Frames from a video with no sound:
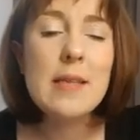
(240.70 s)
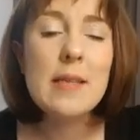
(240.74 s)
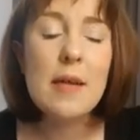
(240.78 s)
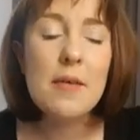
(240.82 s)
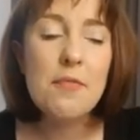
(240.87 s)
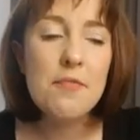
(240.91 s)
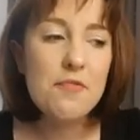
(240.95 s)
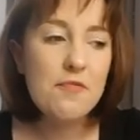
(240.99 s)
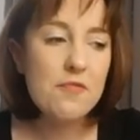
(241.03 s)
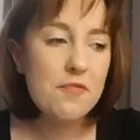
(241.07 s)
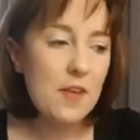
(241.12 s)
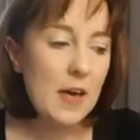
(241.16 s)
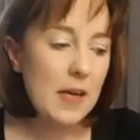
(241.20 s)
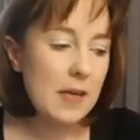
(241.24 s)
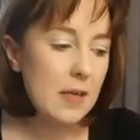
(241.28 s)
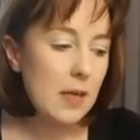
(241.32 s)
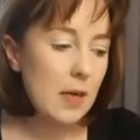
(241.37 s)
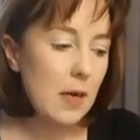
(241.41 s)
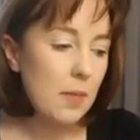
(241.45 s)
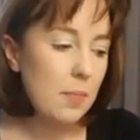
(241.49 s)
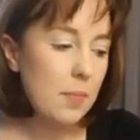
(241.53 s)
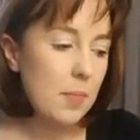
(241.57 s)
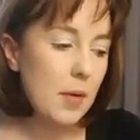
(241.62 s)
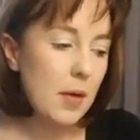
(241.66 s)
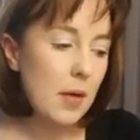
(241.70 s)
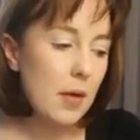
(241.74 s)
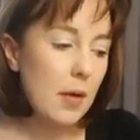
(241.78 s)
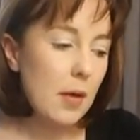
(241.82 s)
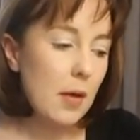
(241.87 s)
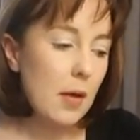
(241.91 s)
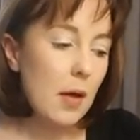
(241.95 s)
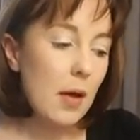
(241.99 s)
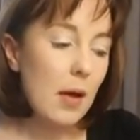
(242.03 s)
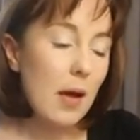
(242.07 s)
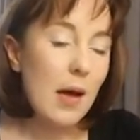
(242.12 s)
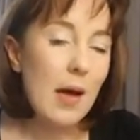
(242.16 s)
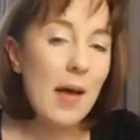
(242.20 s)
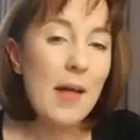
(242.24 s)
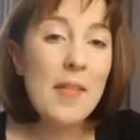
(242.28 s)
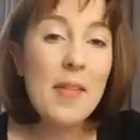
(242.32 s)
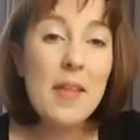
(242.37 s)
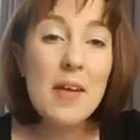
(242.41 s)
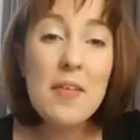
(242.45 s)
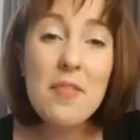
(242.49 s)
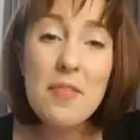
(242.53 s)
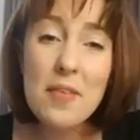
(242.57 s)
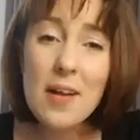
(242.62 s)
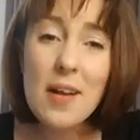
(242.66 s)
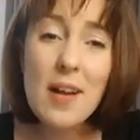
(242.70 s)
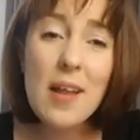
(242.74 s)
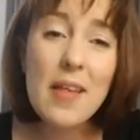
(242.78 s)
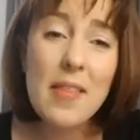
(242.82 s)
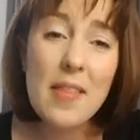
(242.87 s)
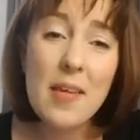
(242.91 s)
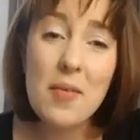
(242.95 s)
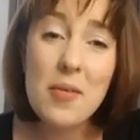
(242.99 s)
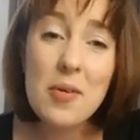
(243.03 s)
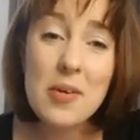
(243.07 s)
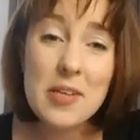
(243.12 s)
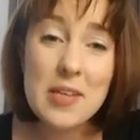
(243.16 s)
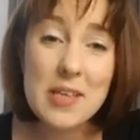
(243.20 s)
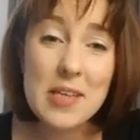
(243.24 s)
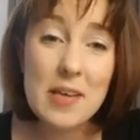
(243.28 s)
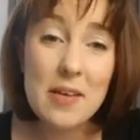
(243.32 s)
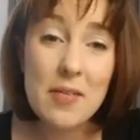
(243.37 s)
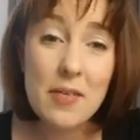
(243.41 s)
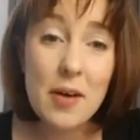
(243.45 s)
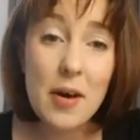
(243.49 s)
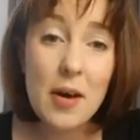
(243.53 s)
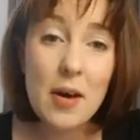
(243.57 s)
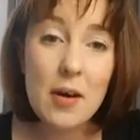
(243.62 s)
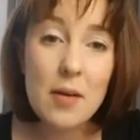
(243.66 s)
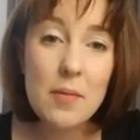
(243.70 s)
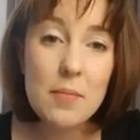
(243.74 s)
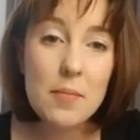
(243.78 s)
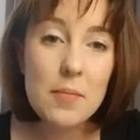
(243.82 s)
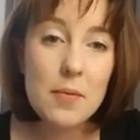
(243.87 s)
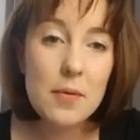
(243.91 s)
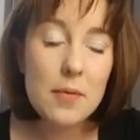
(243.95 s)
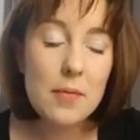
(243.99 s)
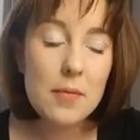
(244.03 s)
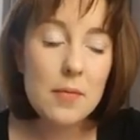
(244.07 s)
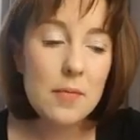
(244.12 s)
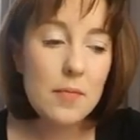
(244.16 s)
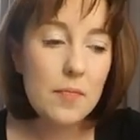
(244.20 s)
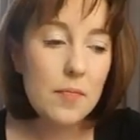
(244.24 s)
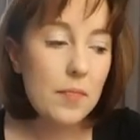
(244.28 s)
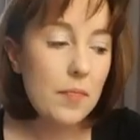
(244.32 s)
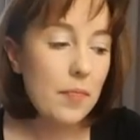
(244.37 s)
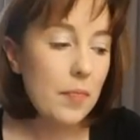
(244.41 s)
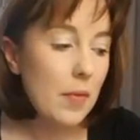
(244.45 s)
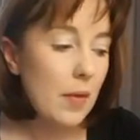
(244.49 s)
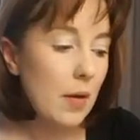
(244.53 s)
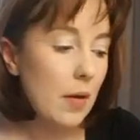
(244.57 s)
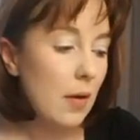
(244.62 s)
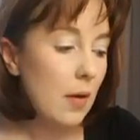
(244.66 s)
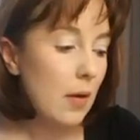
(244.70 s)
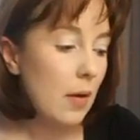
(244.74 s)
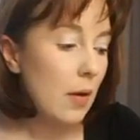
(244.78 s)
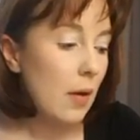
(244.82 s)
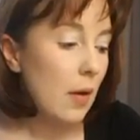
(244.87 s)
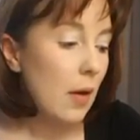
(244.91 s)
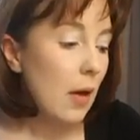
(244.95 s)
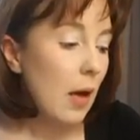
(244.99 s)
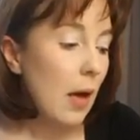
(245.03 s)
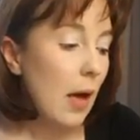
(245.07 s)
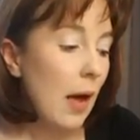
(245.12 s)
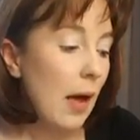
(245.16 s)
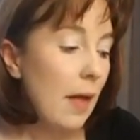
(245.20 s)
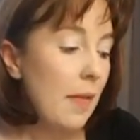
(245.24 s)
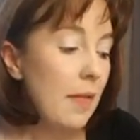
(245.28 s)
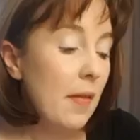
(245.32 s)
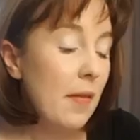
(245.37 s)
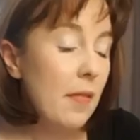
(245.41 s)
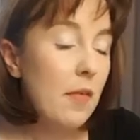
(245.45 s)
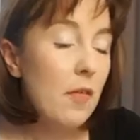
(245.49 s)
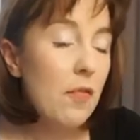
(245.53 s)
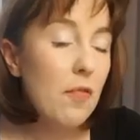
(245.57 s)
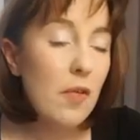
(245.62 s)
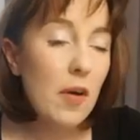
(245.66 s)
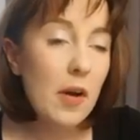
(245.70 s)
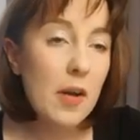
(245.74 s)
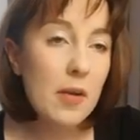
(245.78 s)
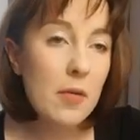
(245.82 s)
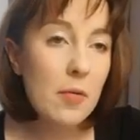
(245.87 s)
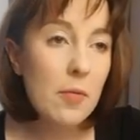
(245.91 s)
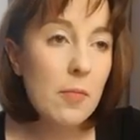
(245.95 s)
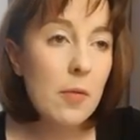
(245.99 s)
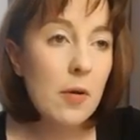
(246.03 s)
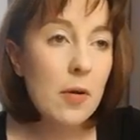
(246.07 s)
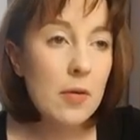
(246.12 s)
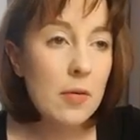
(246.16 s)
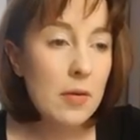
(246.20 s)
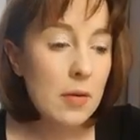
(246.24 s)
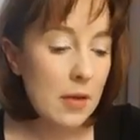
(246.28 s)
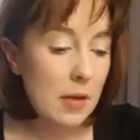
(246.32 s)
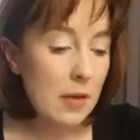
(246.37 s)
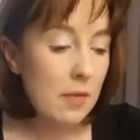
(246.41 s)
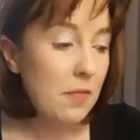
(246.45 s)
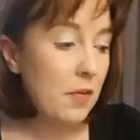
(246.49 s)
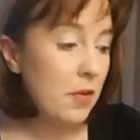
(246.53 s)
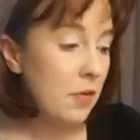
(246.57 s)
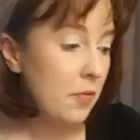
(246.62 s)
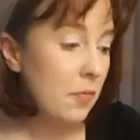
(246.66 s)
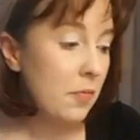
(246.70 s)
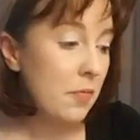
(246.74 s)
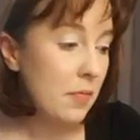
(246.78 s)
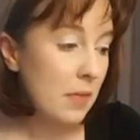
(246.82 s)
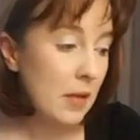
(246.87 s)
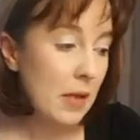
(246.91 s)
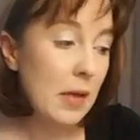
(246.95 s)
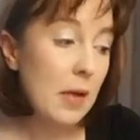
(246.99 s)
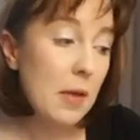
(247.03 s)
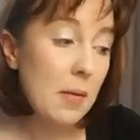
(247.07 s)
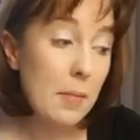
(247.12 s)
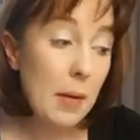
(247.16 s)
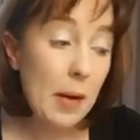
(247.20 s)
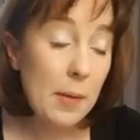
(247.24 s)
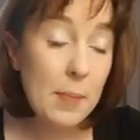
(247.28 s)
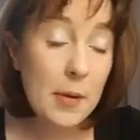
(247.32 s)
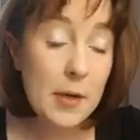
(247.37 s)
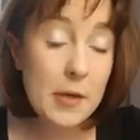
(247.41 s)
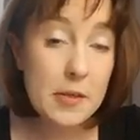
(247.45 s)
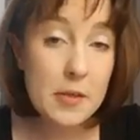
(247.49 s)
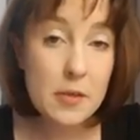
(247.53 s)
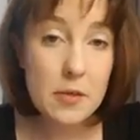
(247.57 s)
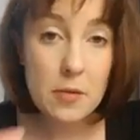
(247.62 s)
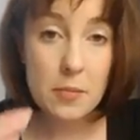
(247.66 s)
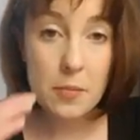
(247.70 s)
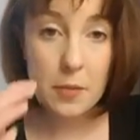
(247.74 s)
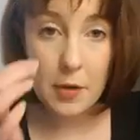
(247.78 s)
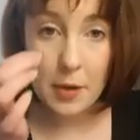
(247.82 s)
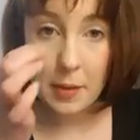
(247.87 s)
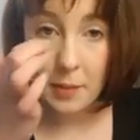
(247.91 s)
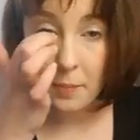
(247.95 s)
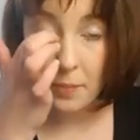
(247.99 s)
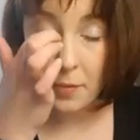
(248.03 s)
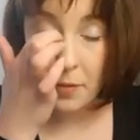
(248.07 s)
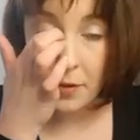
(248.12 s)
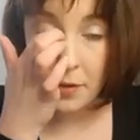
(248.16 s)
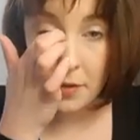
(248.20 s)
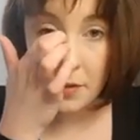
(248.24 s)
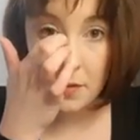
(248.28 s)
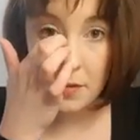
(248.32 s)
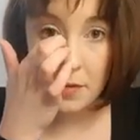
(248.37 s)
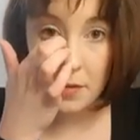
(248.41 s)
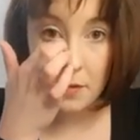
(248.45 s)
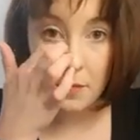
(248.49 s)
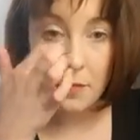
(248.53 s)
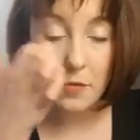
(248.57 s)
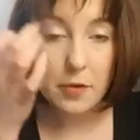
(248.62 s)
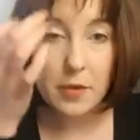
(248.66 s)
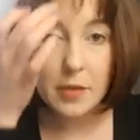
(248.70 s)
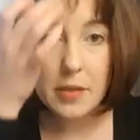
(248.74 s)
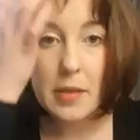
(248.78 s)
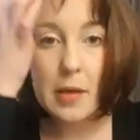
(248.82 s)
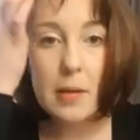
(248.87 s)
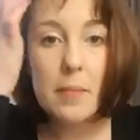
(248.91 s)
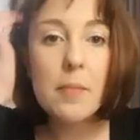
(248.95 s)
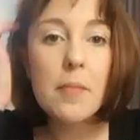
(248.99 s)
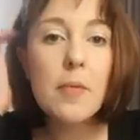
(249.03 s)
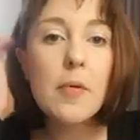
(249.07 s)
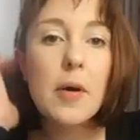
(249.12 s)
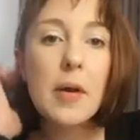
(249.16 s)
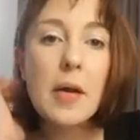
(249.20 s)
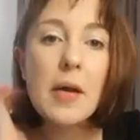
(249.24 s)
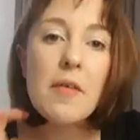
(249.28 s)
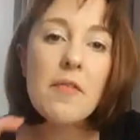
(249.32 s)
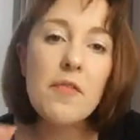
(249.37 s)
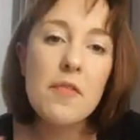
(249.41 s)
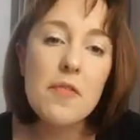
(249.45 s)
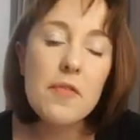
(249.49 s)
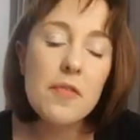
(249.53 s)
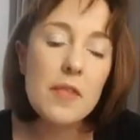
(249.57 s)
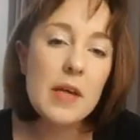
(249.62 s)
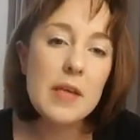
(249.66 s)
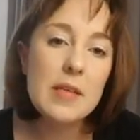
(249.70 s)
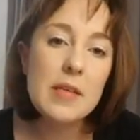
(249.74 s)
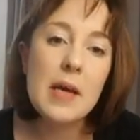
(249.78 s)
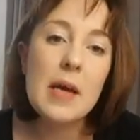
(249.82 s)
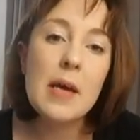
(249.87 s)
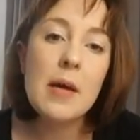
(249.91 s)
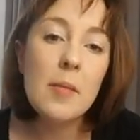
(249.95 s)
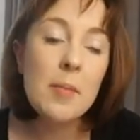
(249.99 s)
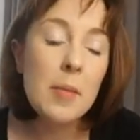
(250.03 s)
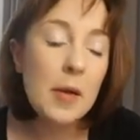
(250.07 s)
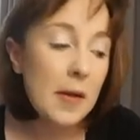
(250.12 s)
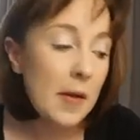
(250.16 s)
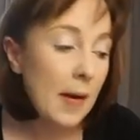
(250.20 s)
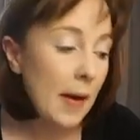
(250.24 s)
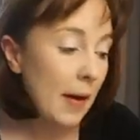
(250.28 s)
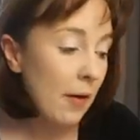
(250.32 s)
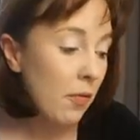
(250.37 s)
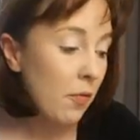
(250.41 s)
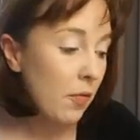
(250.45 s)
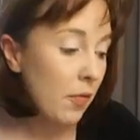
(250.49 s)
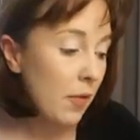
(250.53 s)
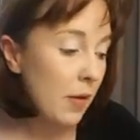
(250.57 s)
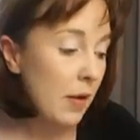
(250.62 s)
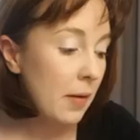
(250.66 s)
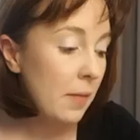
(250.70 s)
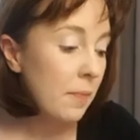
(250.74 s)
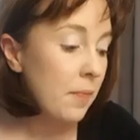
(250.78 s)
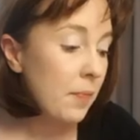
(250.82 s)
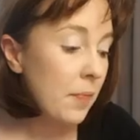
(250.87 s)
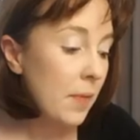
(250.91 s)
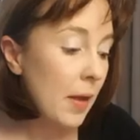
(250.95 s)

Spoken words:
they're fed up, and they feel like they want to give up. And then the final one, if you're thinking about personal pain points, so for example, if they say I'm unhealthy,